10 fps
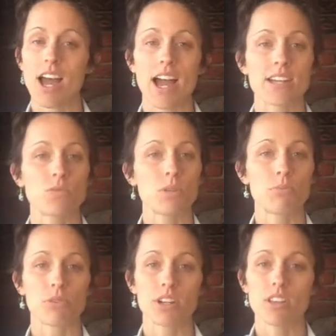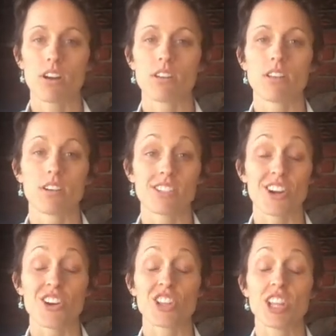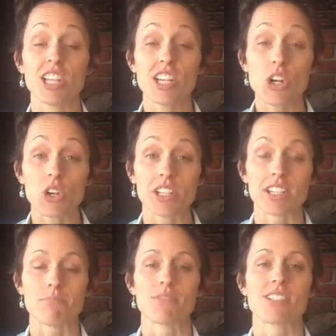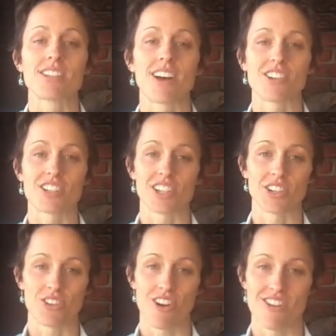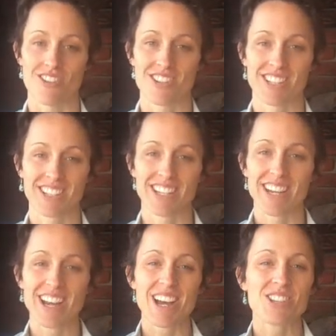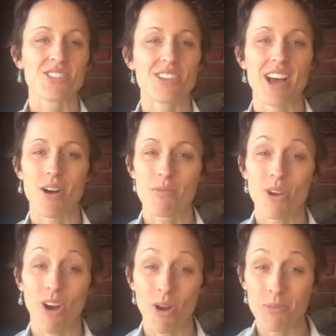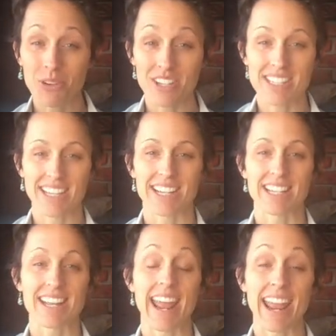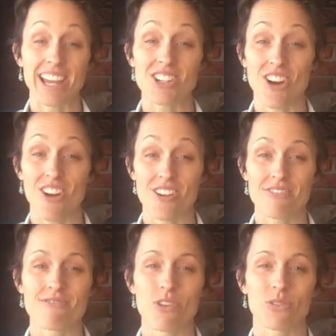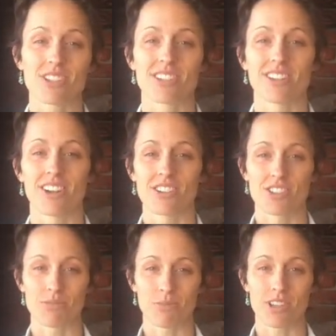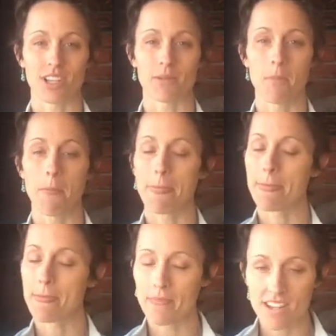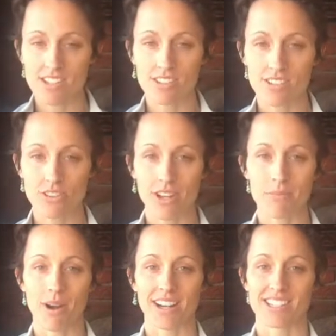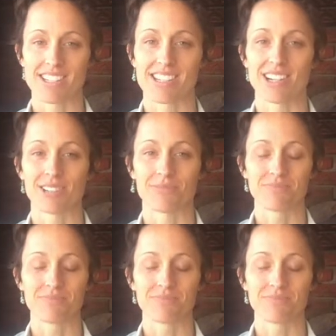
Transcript: As we breathe, our lungs are literally massaging your heart. So to help calm your anxiety and heart, focus on conscious breathing. So let's go ahead and practice now.